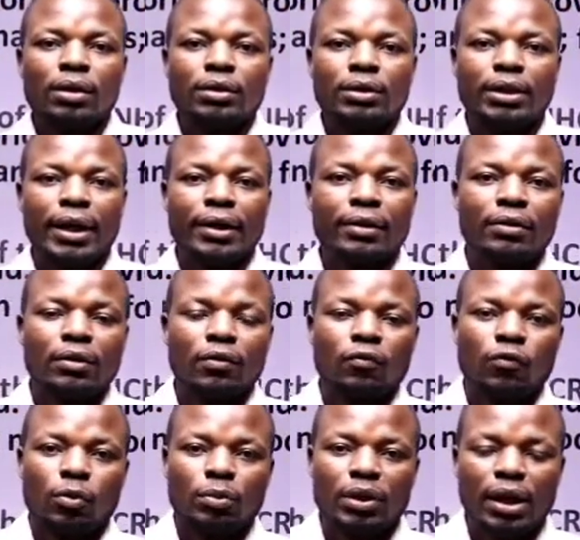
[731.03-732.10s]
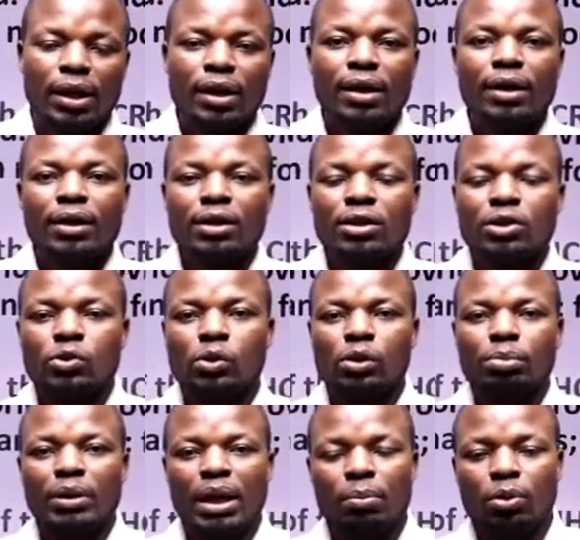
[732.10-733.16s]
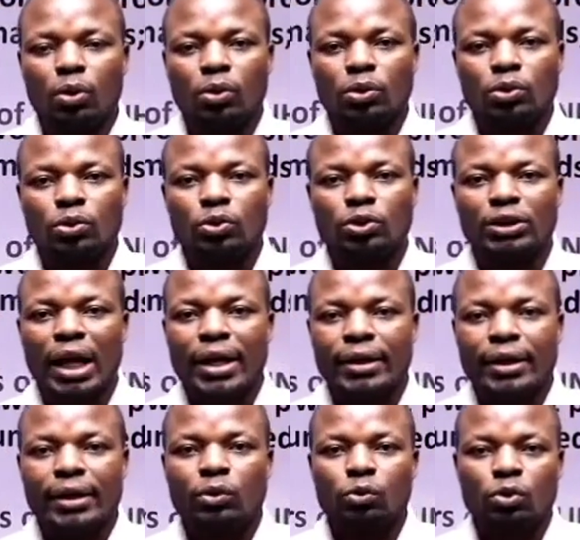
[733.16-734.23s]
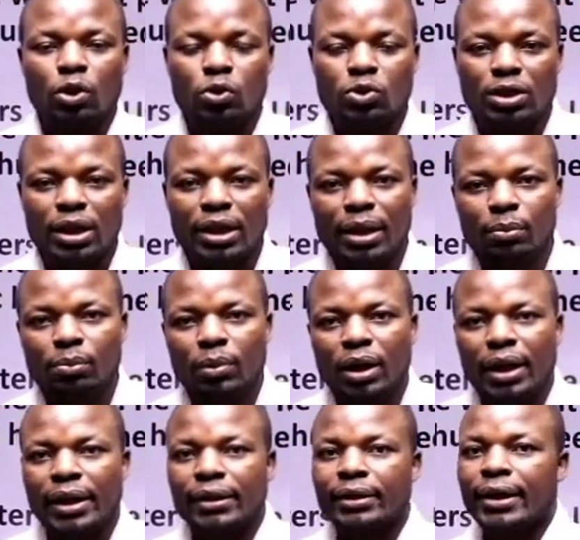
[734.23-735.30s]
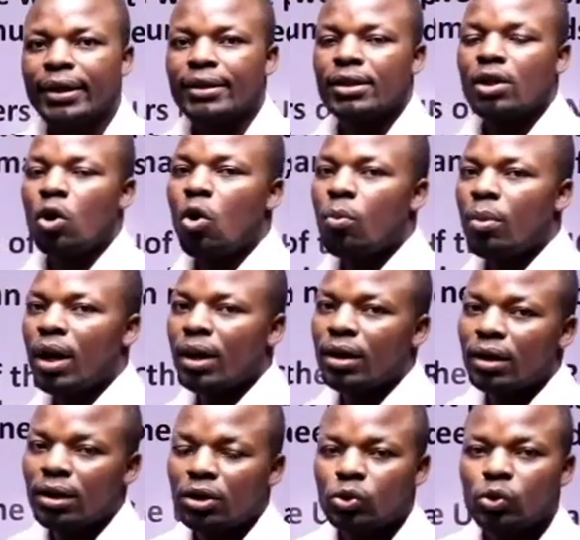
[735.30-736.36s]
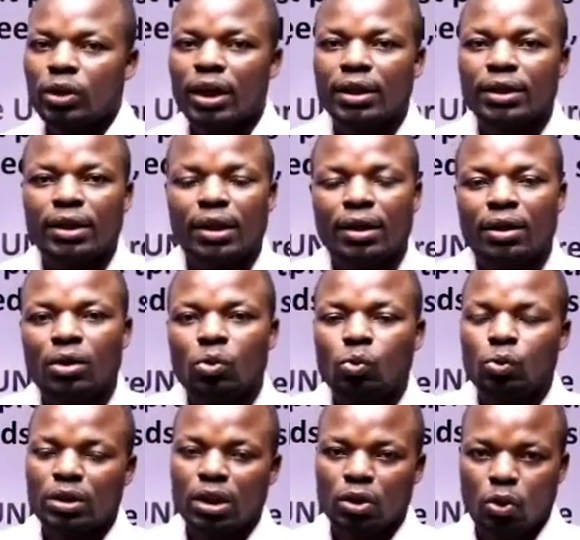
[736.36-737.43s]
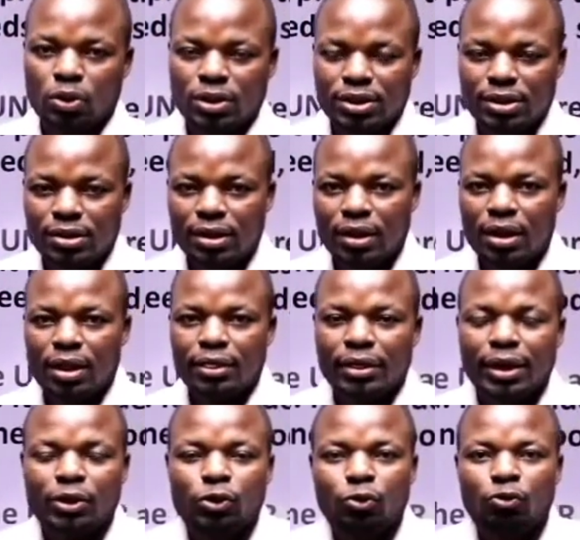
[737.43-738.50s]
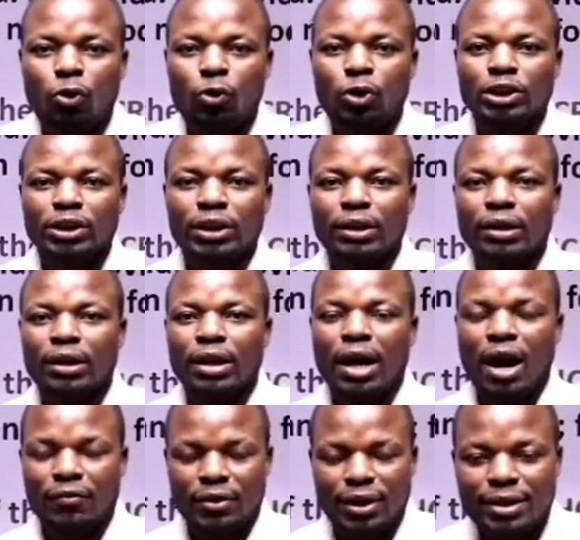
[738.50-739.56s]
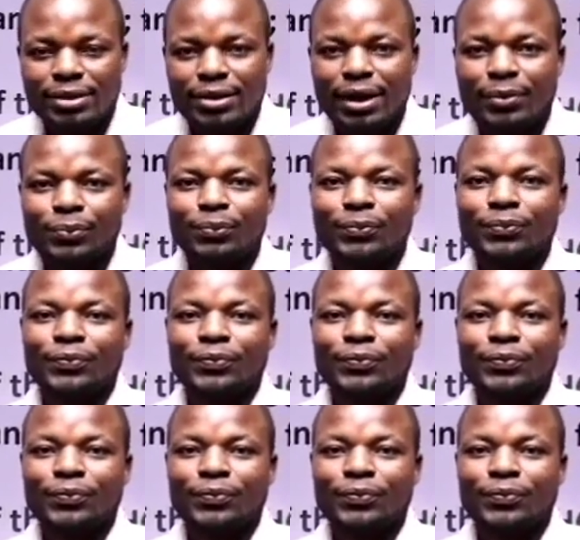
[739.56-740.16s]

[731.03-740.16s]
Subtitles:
Then from there, you will be able to sign in with your username and get the homework together with the notes. Thank you for watching. Have a nice time.